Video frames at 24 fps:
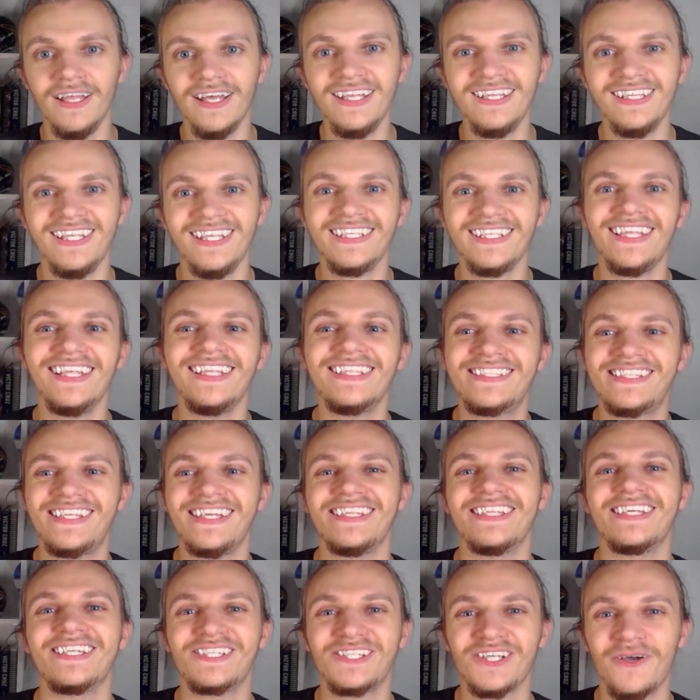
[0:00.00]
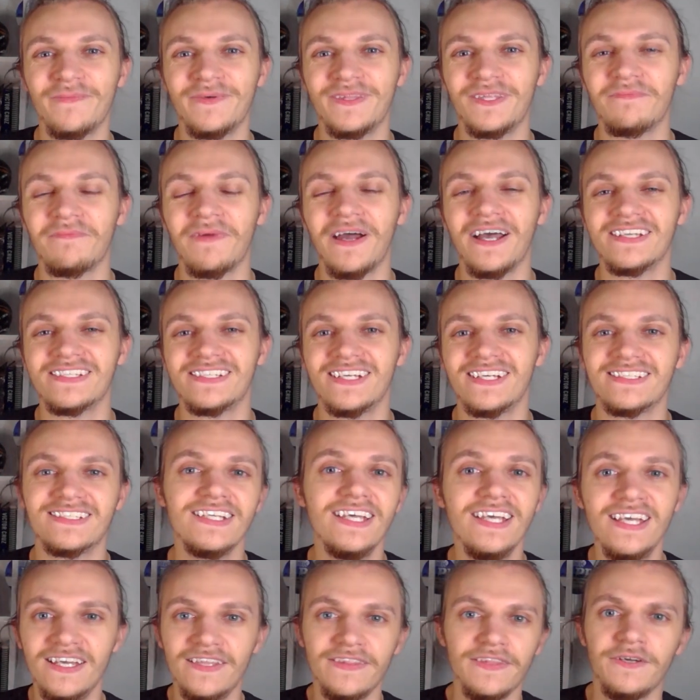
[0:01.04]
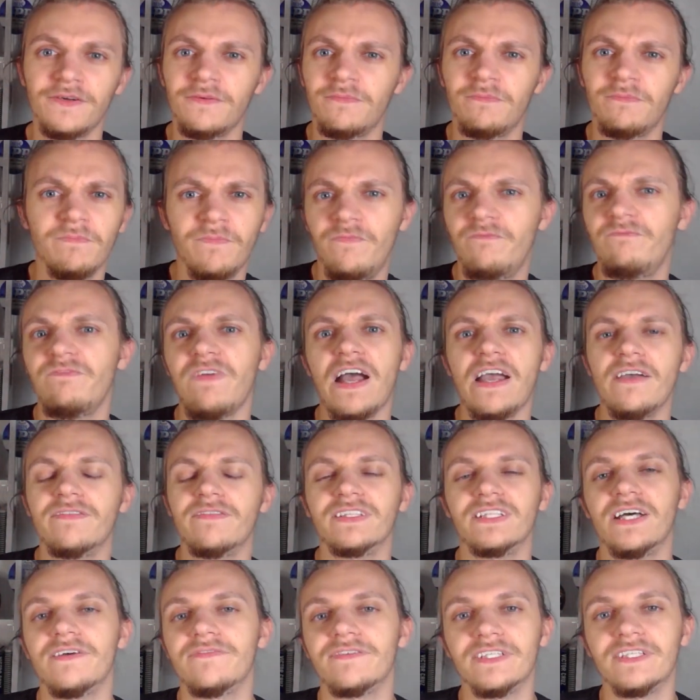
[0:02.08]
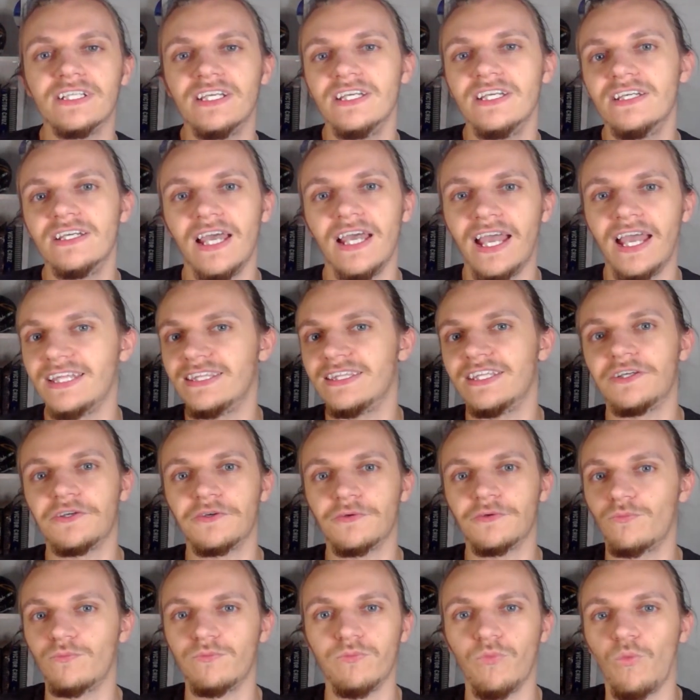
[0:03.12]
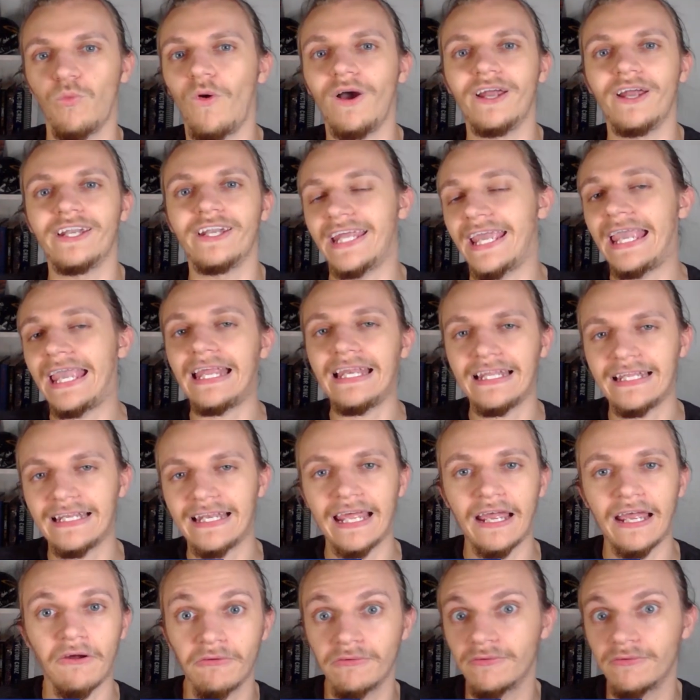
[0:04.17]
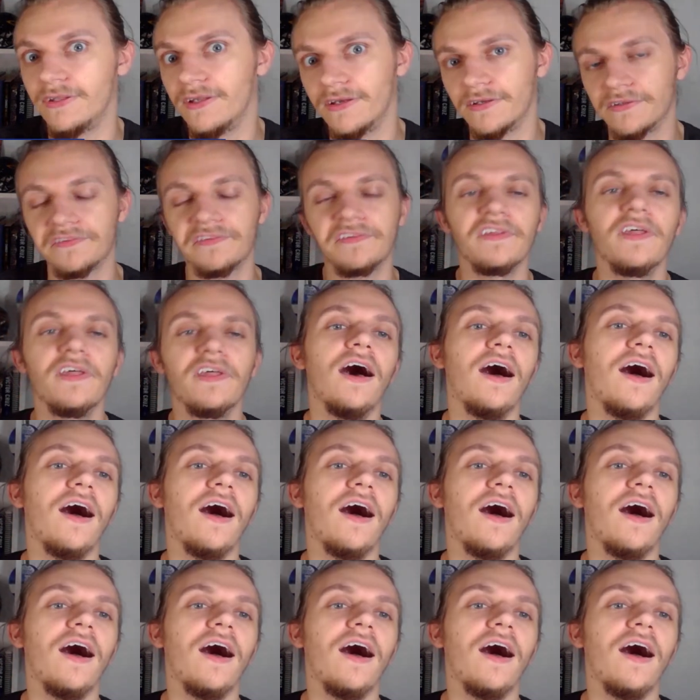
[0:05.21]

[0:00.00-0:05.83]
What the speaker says: Let's say they show up and they're my size. They're 5'11", and they're 180 now. Yikes.